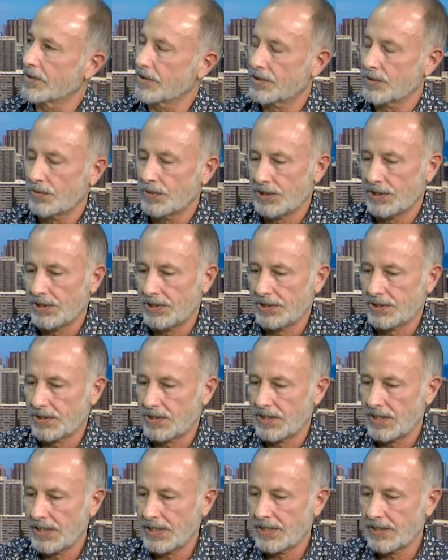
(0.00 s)
which is
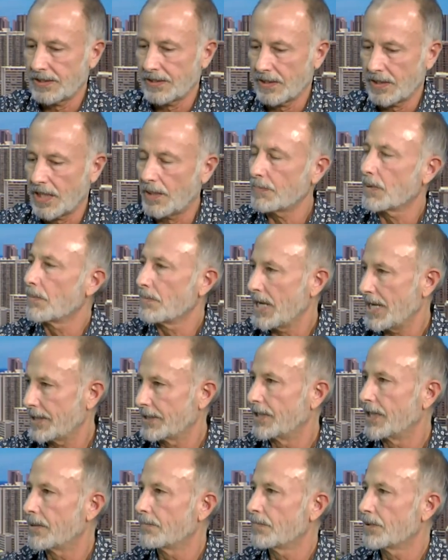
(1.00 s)
the upper
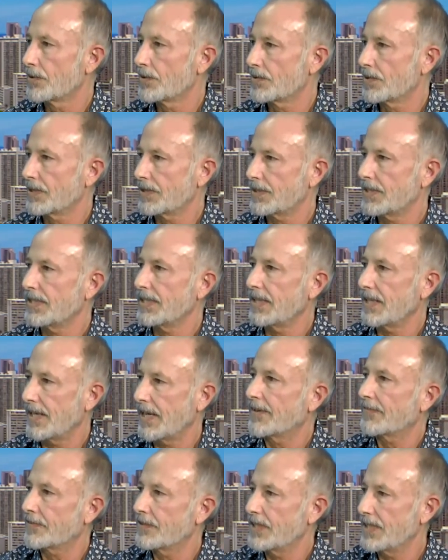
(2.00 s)
bound number that the
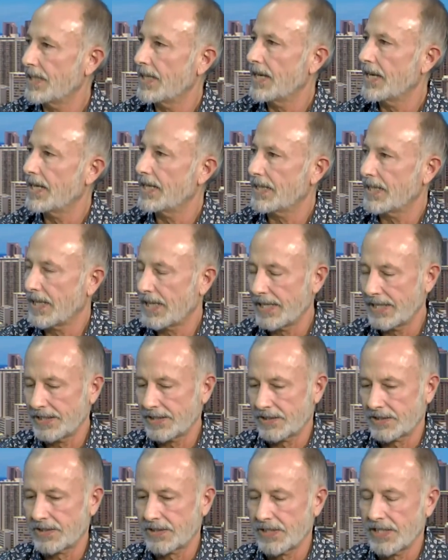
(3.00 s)
FTA
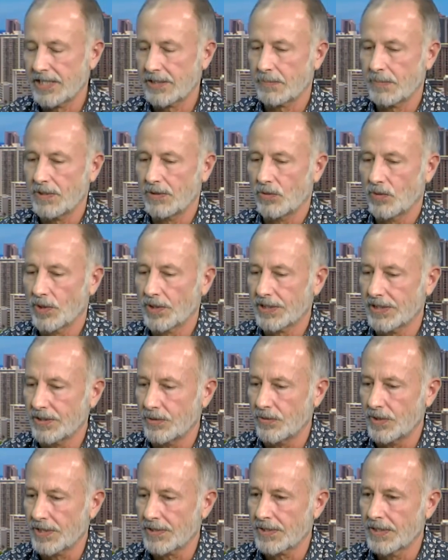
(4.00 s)
has, has been working
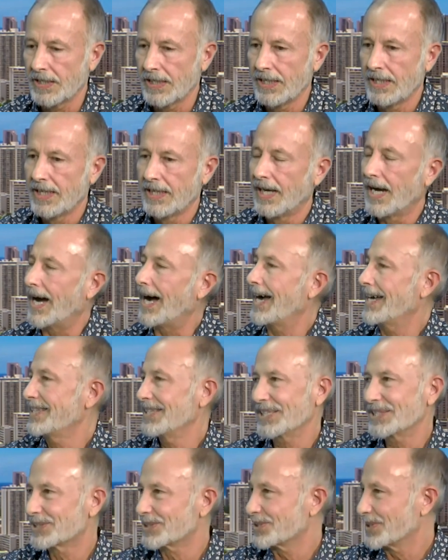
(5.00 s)
with, I
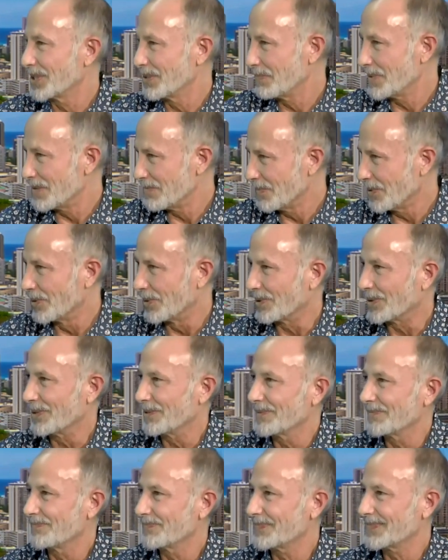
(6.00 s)
think it's going to be more.
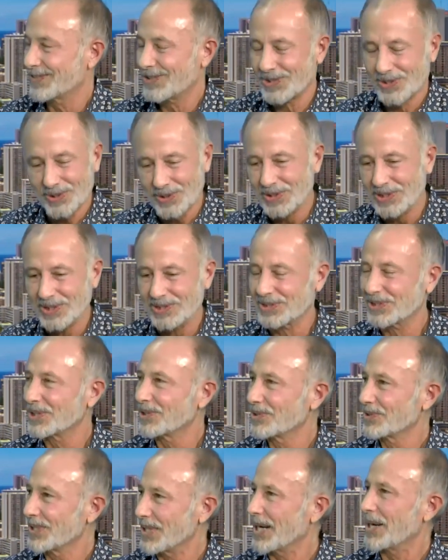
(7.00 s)
Two years
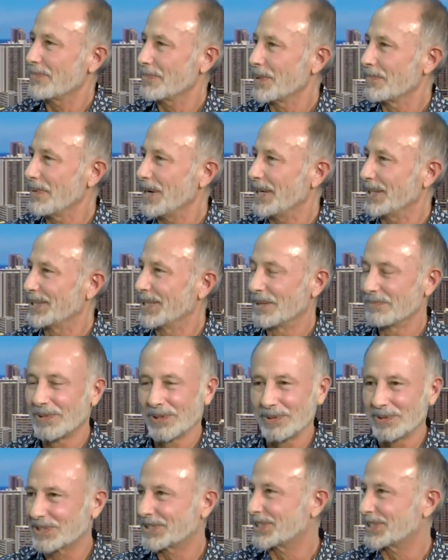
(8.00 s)
ago, the upper bound number was